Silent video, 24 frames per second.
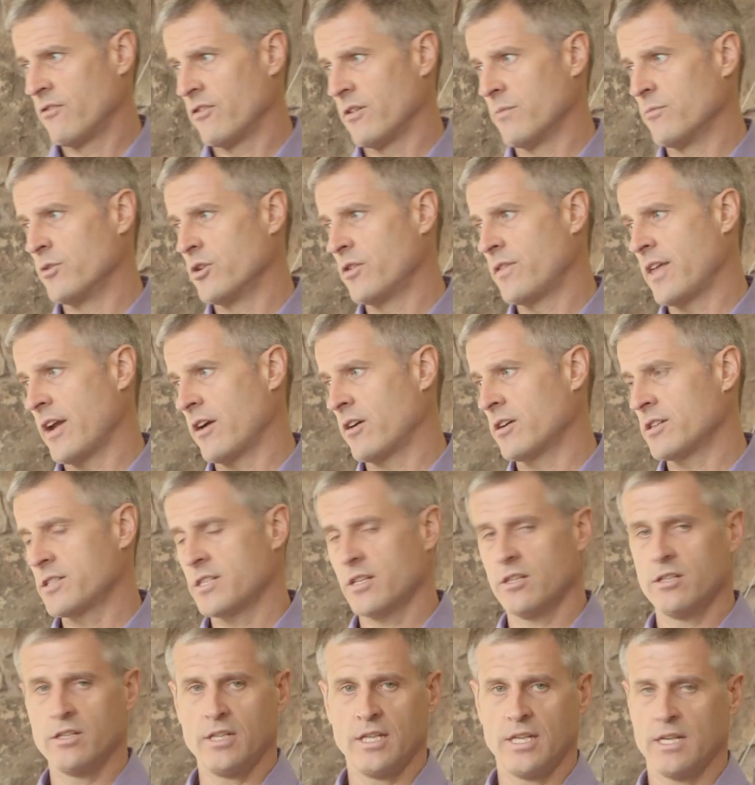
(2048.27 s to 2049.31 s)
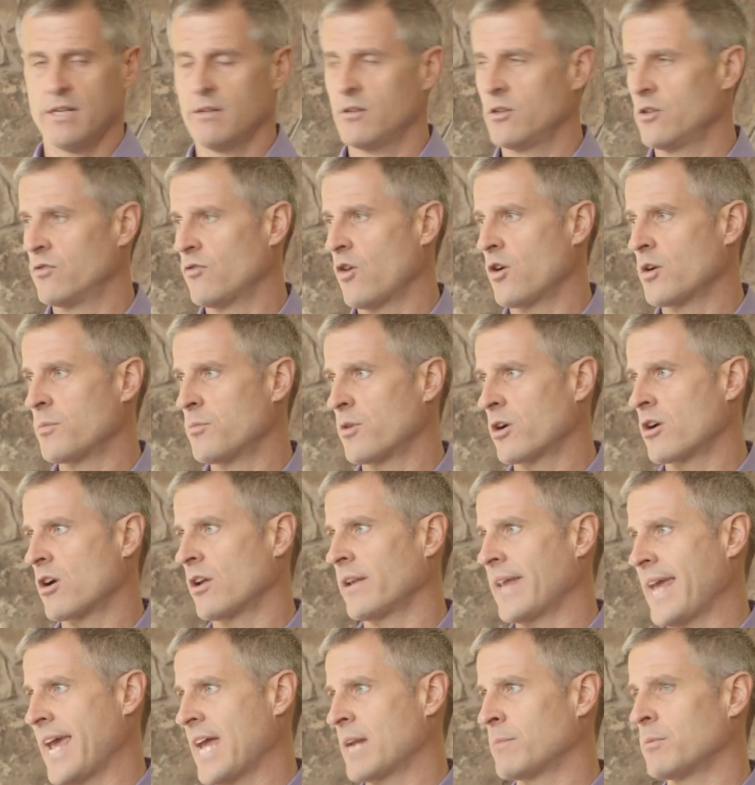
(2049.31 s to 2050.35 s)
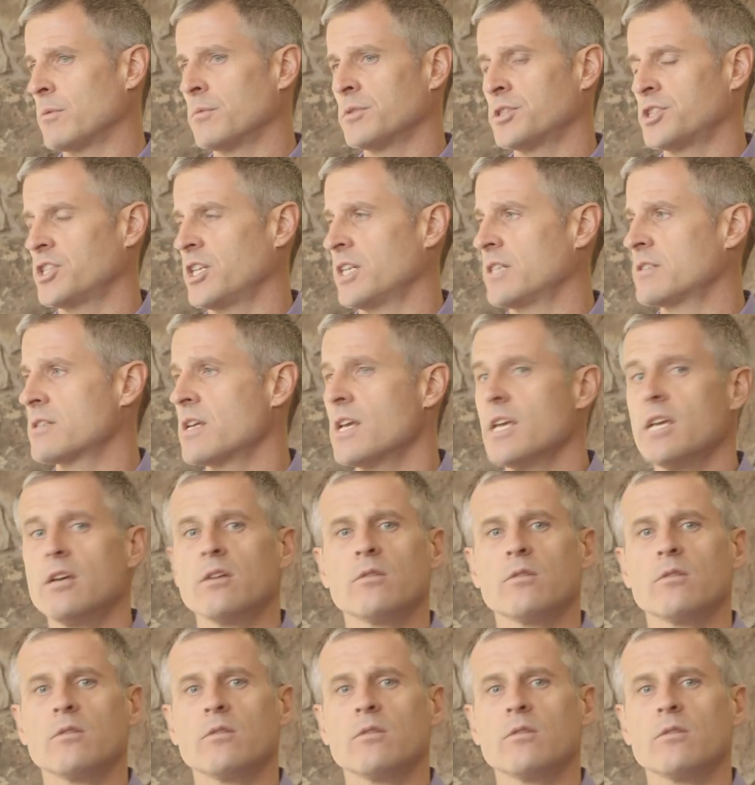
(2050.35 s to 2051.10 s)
from Ruth Harrison, who wrote a book called Animal Machines.